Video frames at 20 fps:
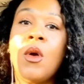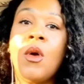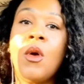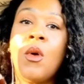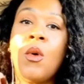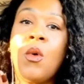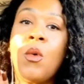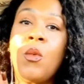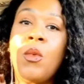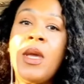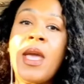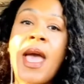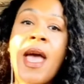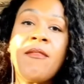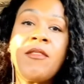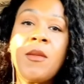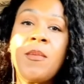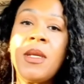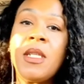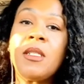we have
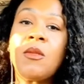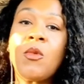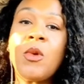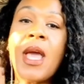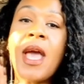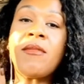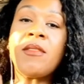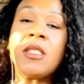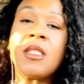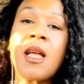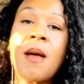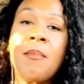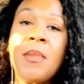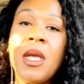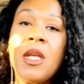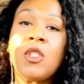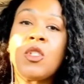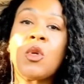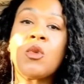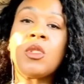to stop
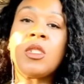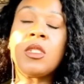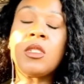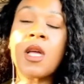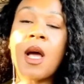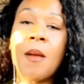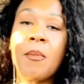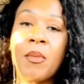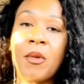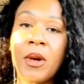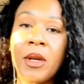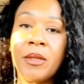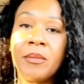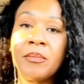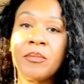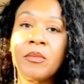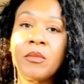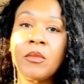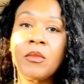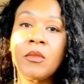being so stubborn,
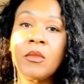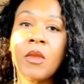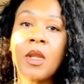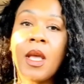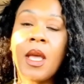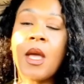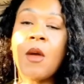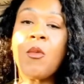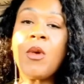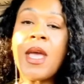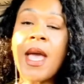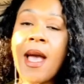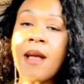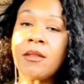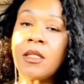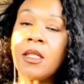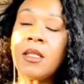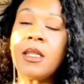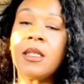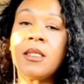and we have
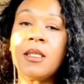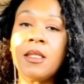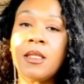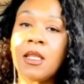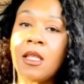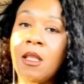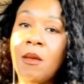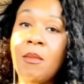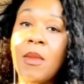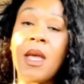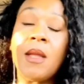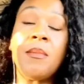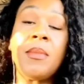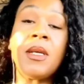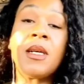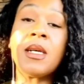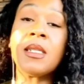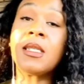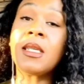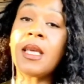to listen to the men,
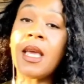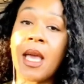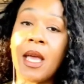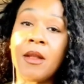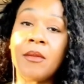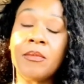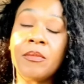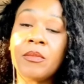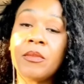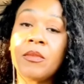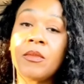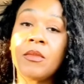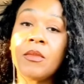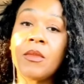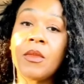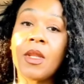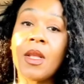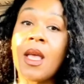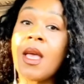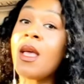because again,
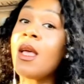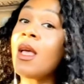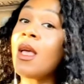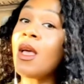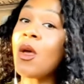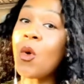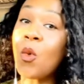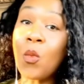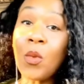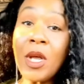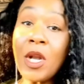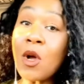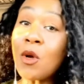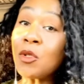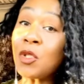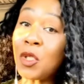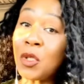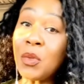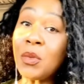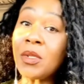we don't
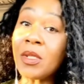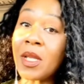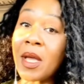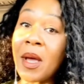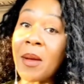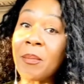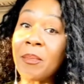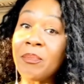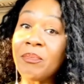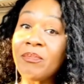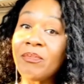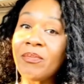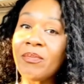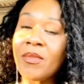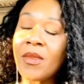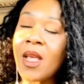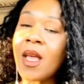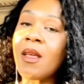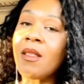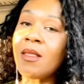choose them.
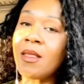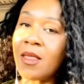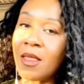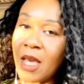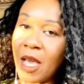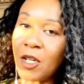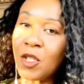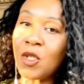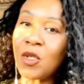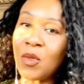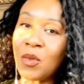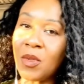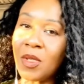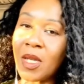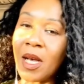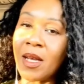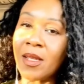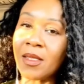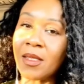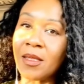They choose
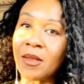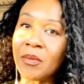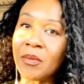us.